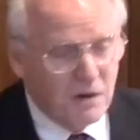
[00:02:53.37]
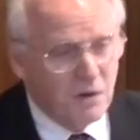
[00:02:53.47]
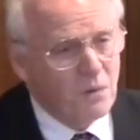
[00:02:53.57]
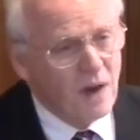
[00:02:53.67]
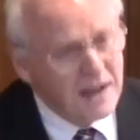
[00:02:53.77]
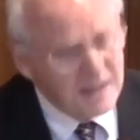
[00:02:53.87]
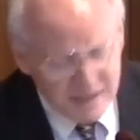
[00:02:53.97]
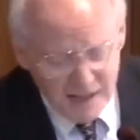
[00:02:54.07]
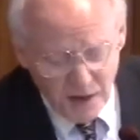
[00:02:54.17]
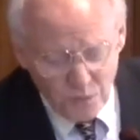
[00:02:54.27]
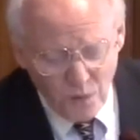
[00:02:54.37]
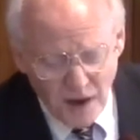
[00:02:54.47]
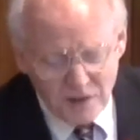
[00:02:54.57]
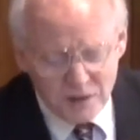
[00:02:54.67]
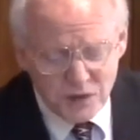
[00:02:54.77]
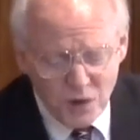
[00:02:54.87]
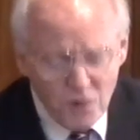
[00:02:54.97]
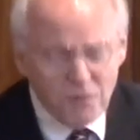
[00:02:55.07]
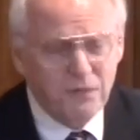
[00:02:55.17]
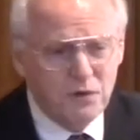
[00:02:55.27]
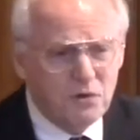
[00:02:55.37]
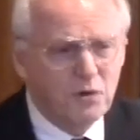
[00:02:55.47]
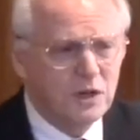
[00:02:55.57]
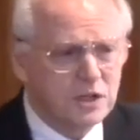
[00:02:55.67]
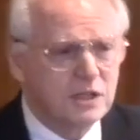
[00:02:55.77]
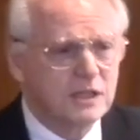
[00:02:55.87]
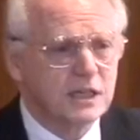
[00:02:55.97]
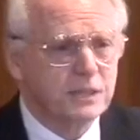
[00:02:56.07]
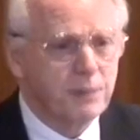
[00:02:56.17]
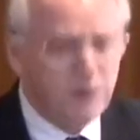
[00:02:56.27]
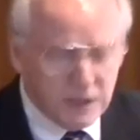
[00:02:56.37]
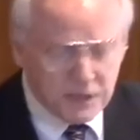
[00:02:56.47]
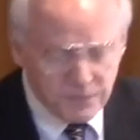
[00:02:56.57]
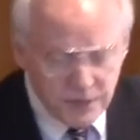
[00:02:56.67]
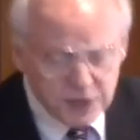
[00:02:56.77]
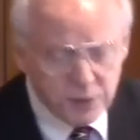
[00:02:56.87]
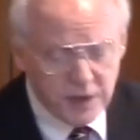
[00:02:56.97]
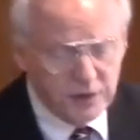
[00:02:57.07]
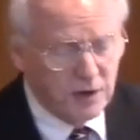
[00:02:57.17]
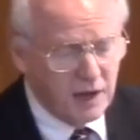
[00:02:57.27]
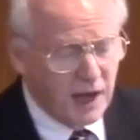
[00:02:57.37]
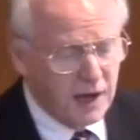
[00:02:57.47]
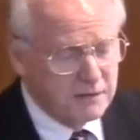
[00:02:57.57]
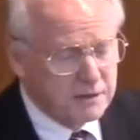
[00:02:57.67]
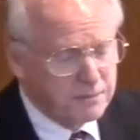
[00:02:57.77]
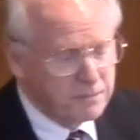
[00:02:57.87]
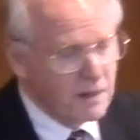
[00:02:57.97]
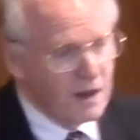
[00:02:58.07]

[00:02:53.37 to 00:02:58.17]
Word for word: Well, why is that? Why do so few Christians experience victory in their lives?